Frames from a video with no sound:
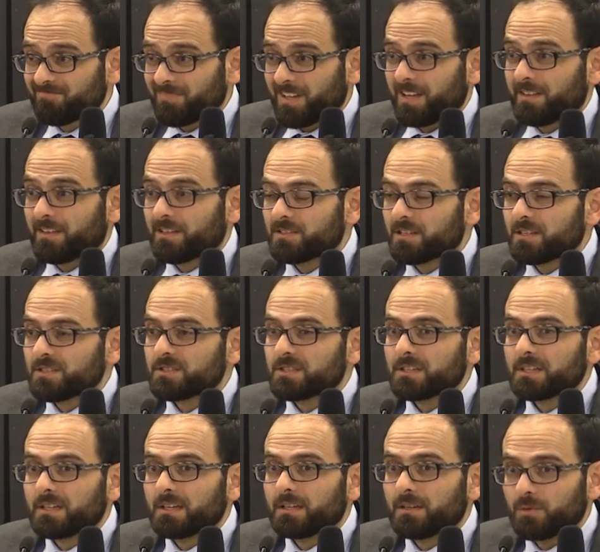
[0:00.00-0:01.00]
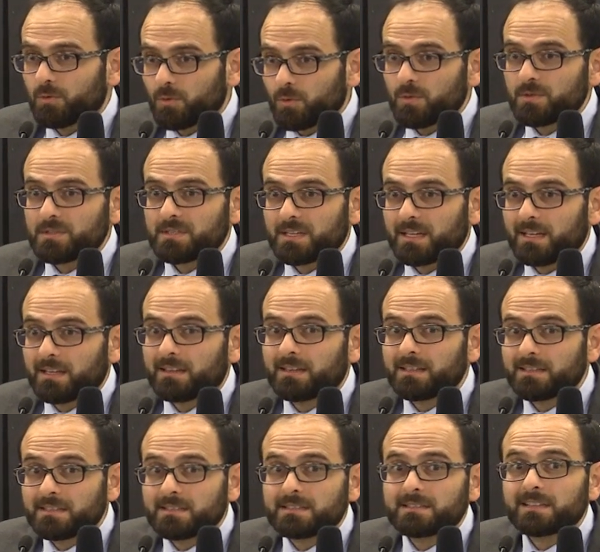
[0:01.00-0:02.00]
and the judge knows that
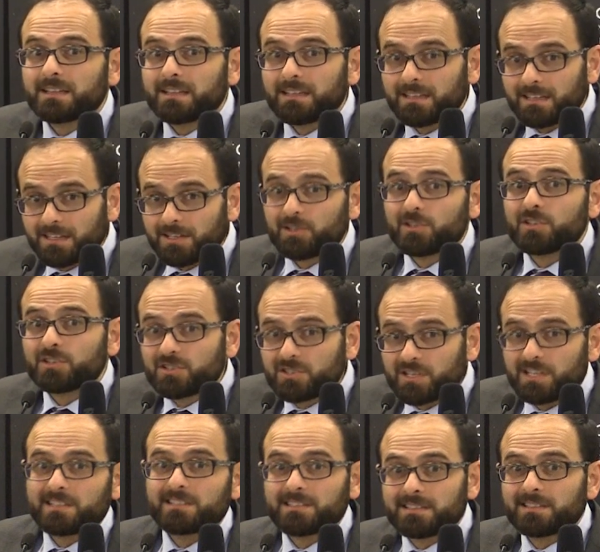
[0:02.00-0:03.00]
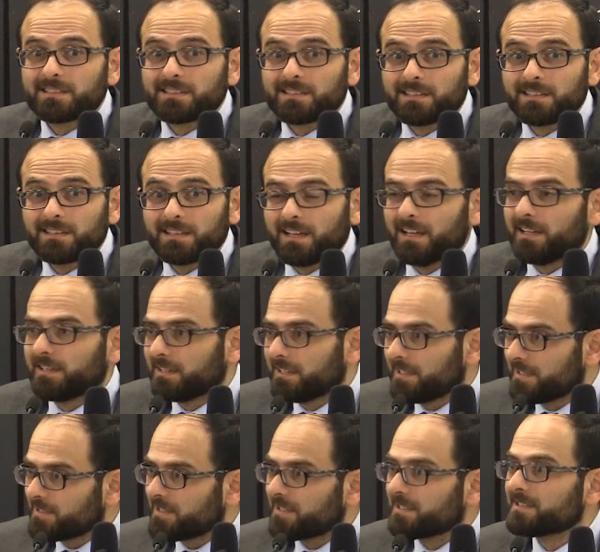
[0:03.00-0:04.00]
this is not just, and
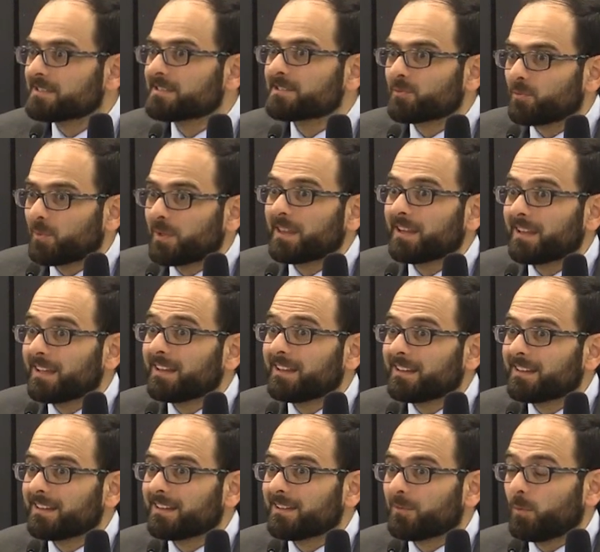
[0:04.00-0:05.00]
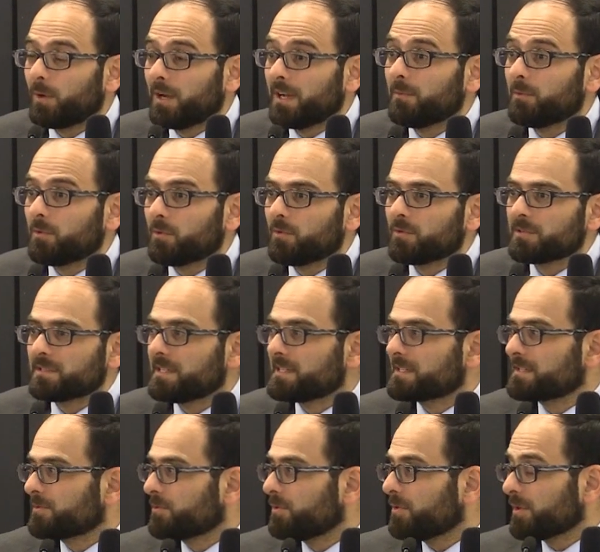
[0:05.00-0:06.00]
he judges with it. Why? Because he
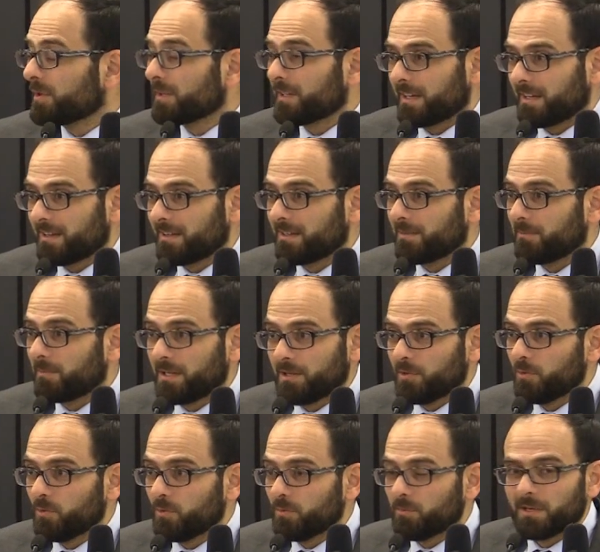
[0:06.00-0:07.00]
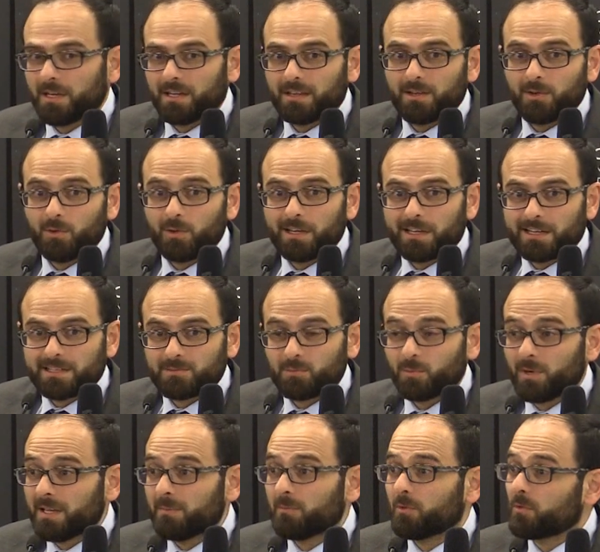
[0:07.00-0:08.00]
is cornered by who? By the lawyers.
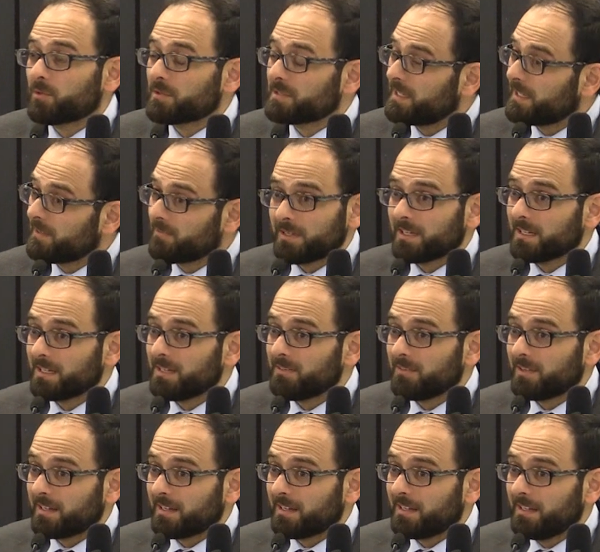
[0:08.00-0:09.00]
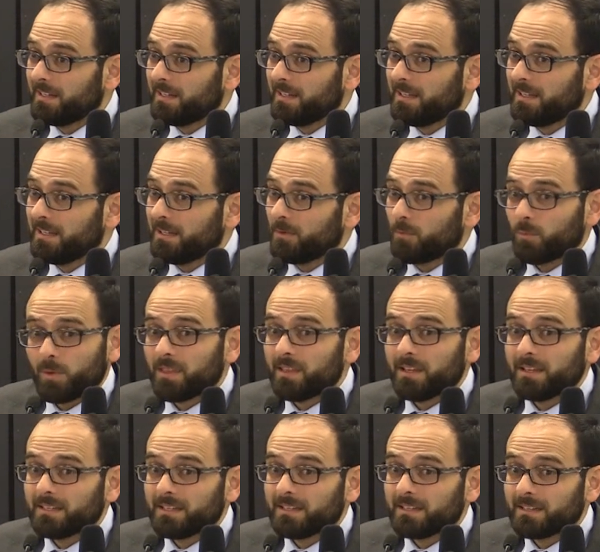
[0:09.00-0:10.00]
Why? Because they are very clever. What
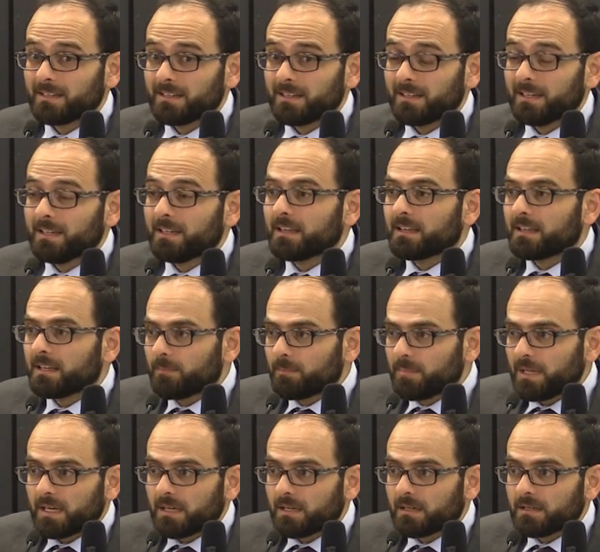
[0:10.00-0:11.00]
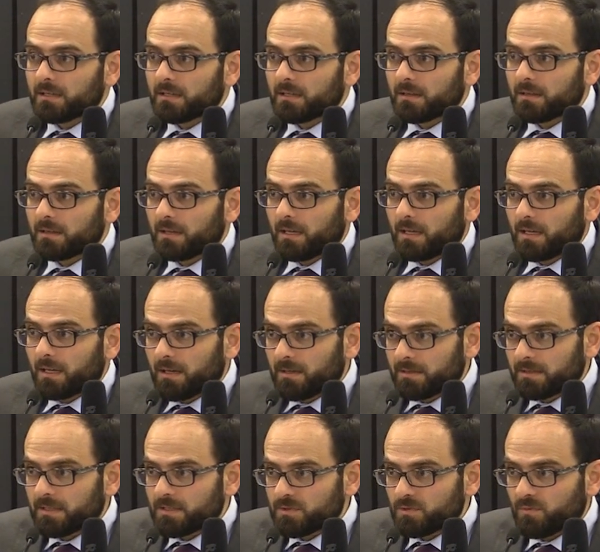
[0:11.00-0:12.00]
they did, they picked the
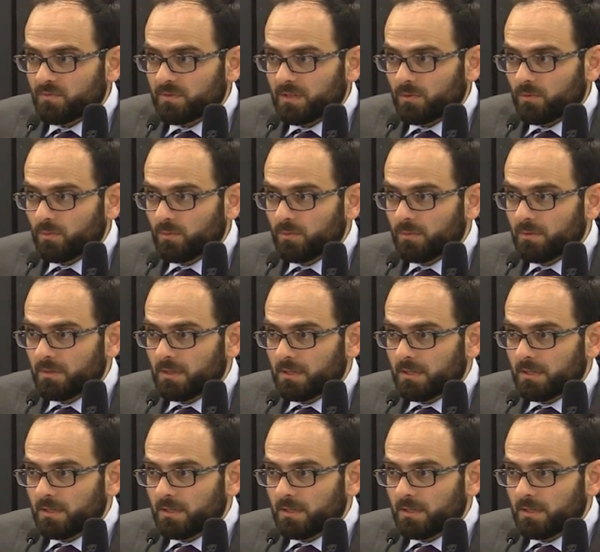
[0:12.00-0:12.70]
text of the law